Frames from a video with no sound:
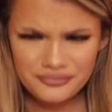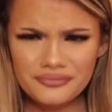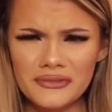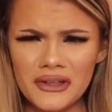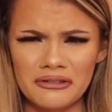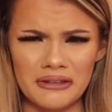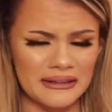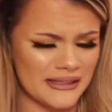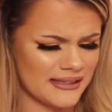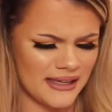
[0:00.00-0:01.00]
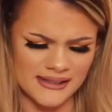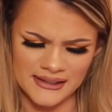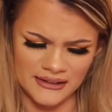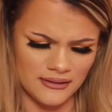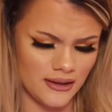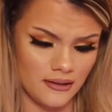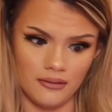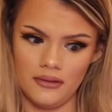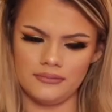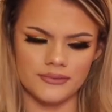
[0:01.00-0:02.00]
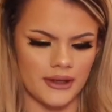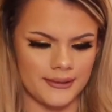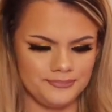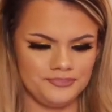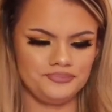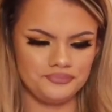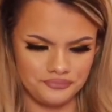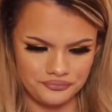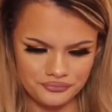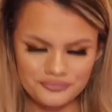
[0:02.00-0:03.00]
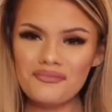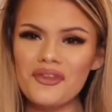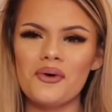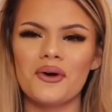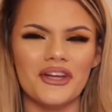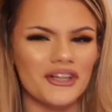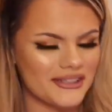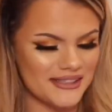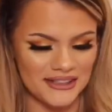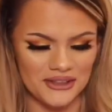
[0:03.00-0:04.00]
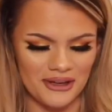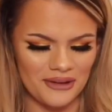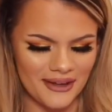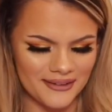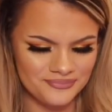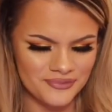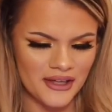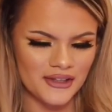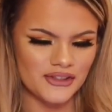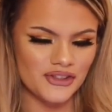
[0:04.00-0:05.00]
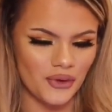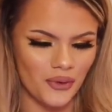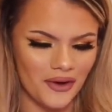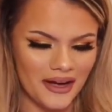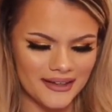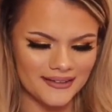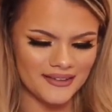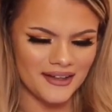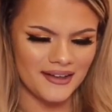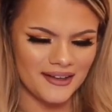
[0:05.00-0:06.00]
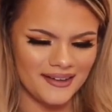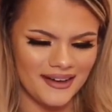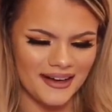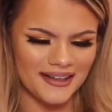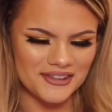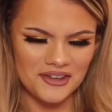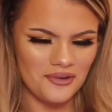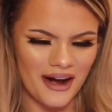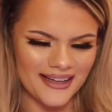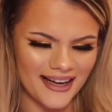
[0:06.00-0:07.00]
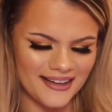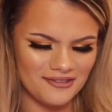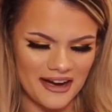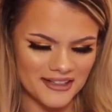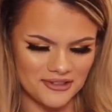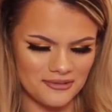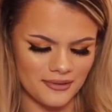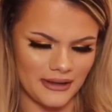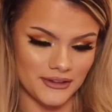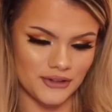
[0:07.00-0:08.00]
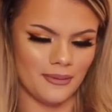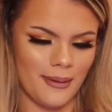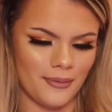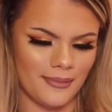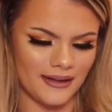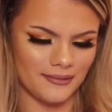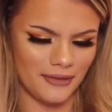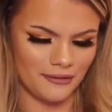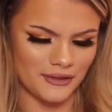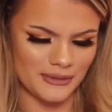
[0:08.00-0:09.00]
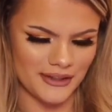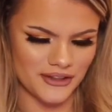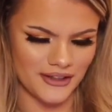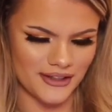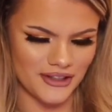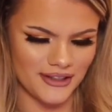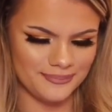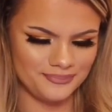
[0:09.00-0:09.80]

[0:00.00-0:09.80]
Fuck, that's nasty. Okay. I'm gonna continue anyway. So, I don't know. I kind of actually, I do remember my first picture actually.